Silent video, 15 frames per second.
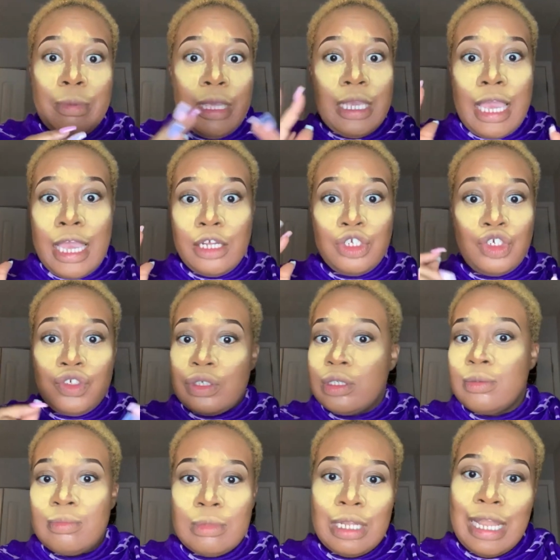extra
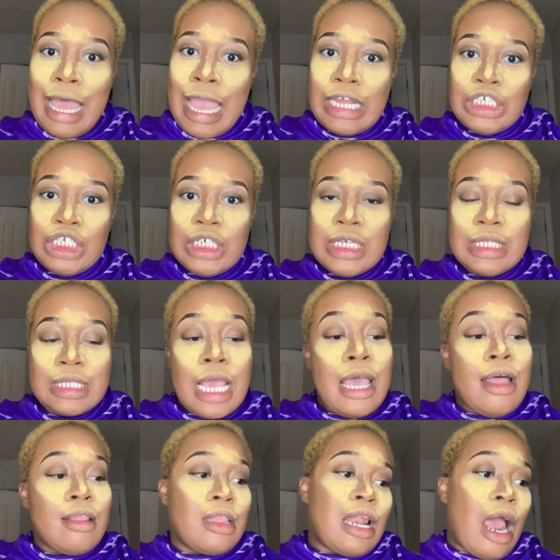lashes
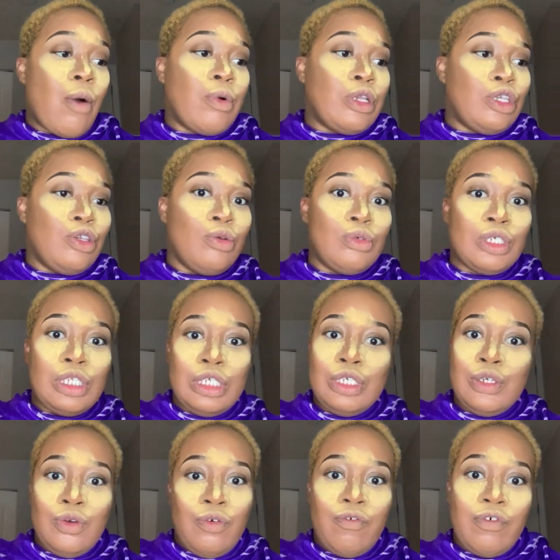that I would usually
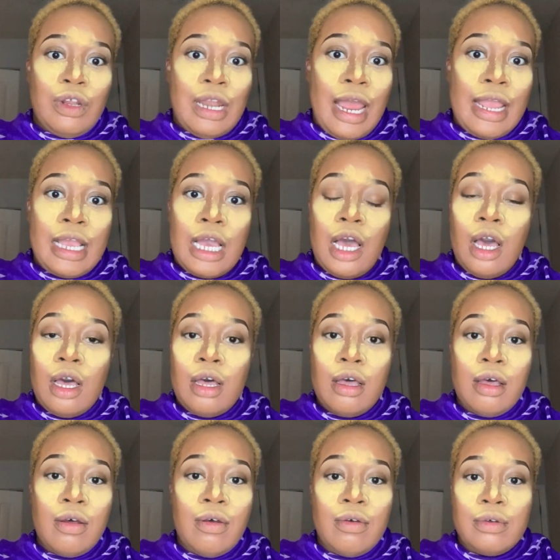do for like
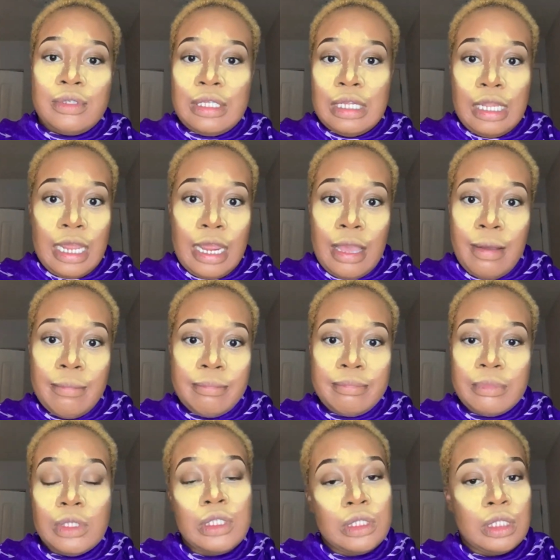a glam
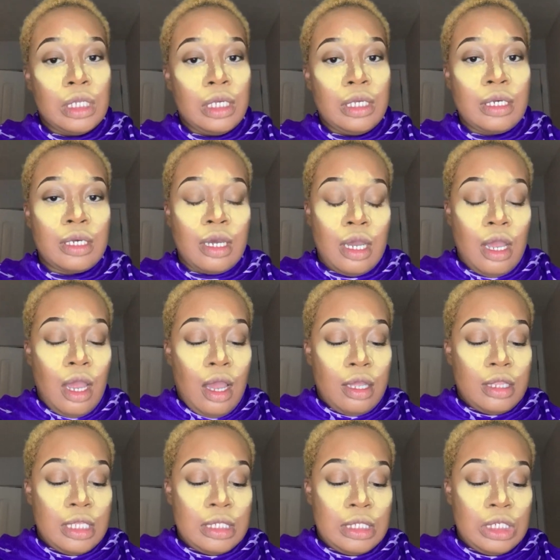look.
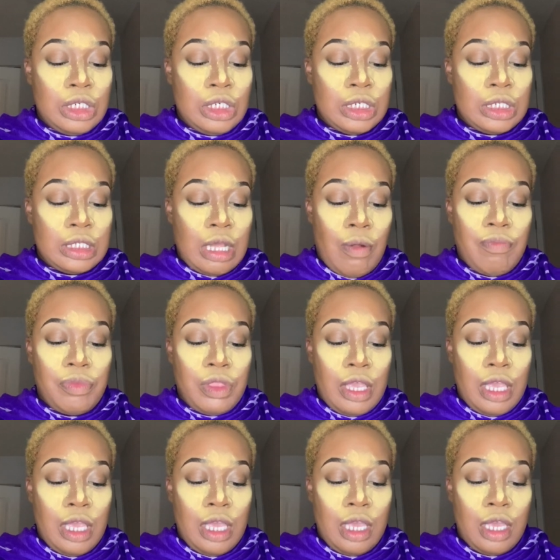This is just
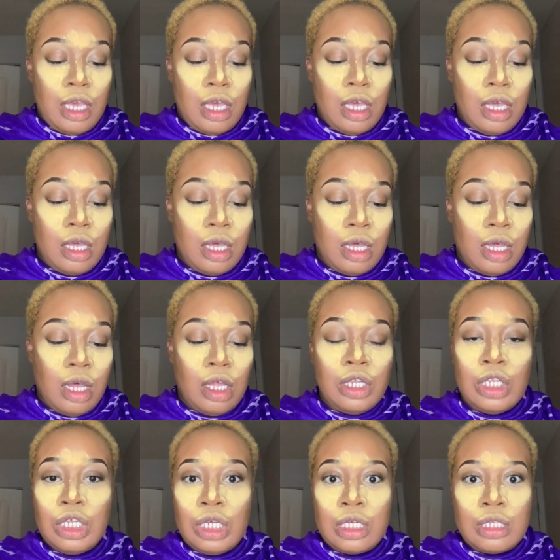something, a
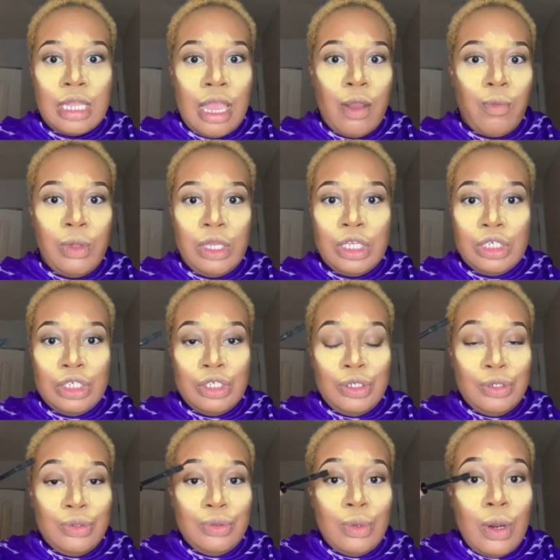look that we can
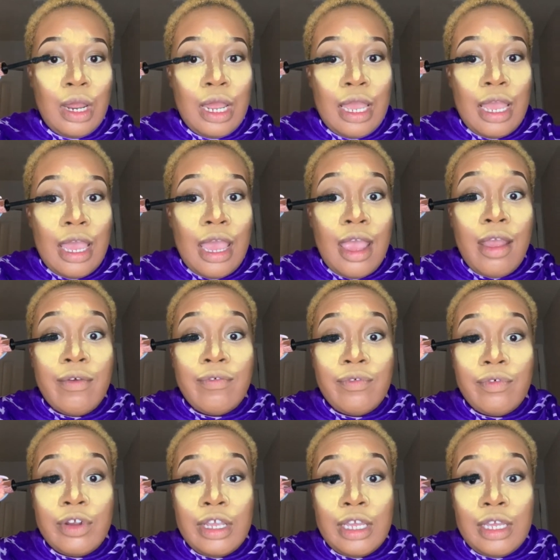do
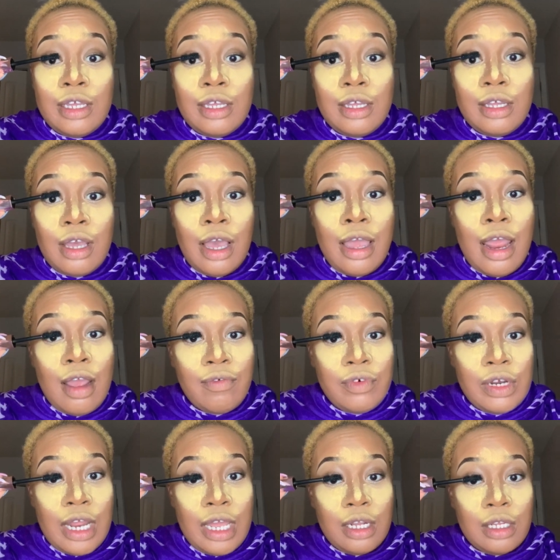
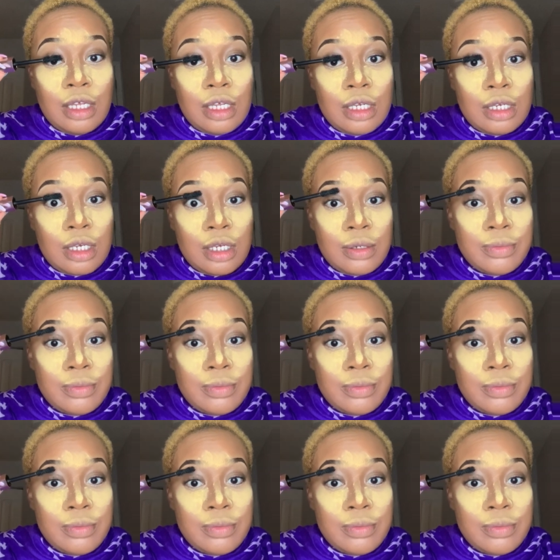everyday look.